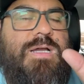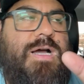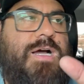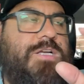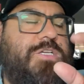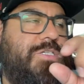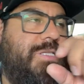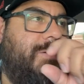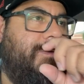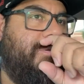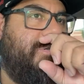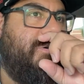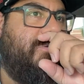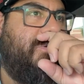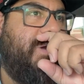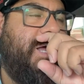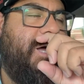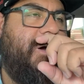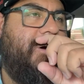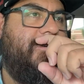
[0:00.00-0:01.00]
that was
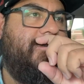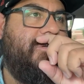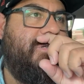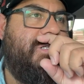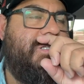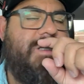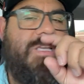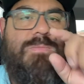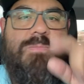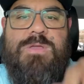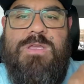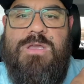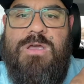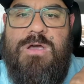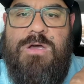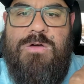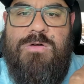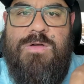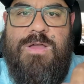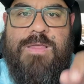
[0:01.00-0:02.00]
around
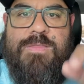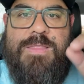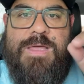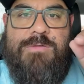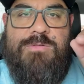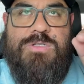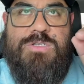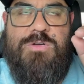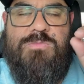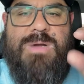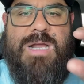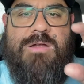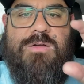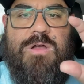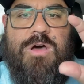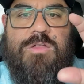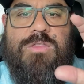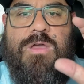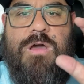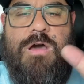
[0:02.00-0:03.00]
CBO, and that was around all
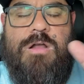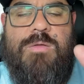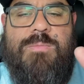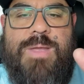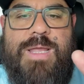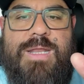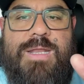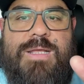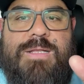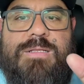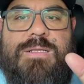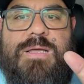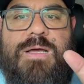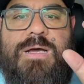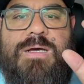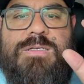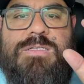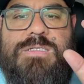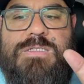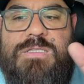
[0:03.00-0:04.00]
the automated
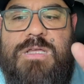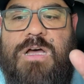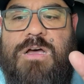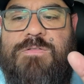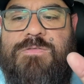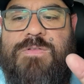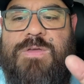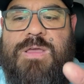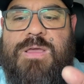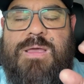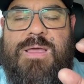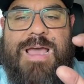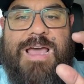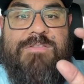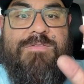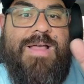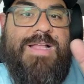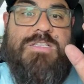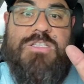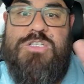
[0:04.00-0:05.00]
stuff,
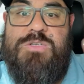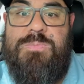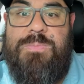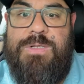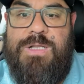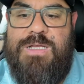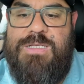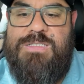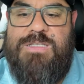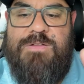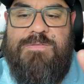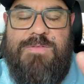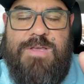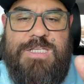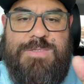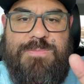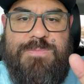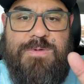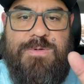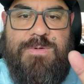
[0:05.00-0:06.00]
Advantage Plus, that
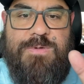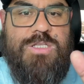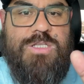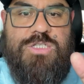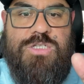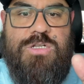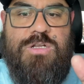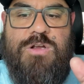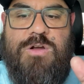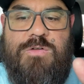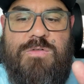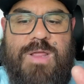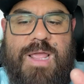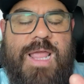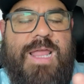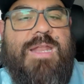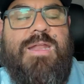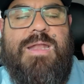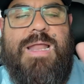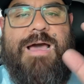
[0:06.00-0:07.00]
Facebook wants you to create and
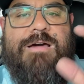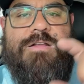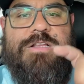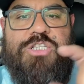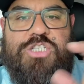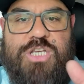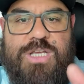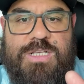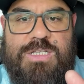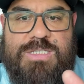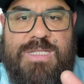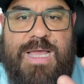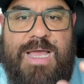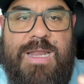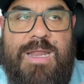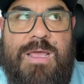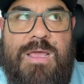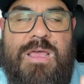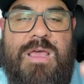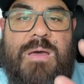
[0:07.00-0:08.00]
how to change that.
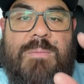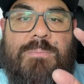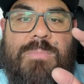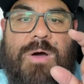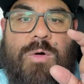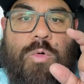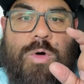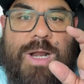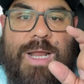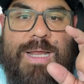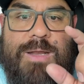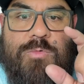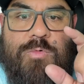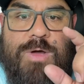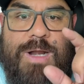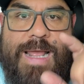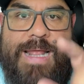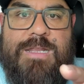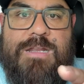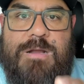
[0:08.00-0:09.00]
But what ended
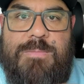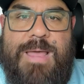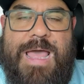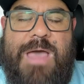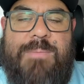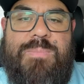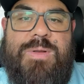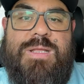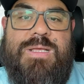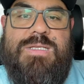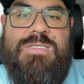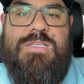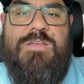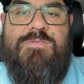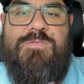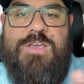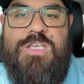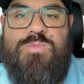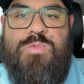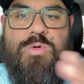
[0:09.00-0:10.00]
up happening is that
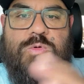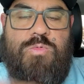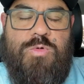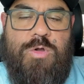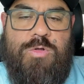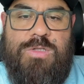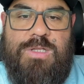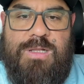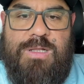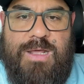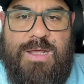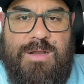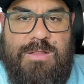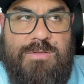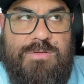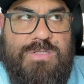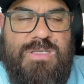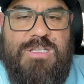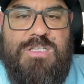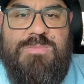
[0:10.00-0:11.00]
Facebook rolled a lot of
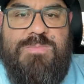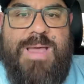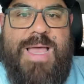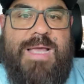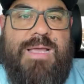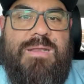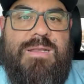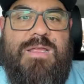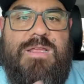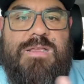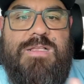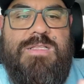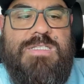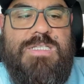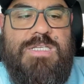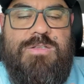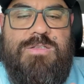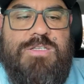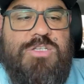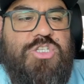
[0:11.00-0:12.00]
those things back, and they
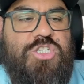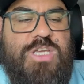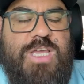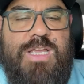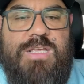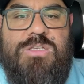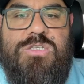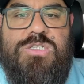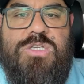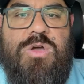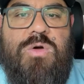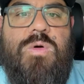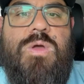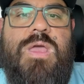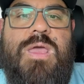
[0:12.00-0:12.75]
continue to change. So